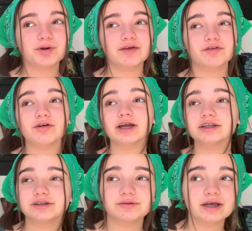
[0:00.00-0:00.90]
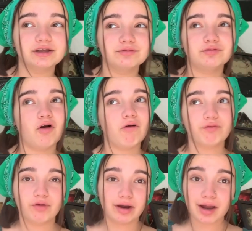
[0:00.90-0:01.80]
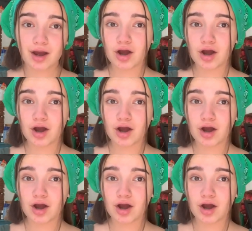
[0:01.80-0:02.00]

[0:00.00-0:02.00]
but if you're into it and you go for it,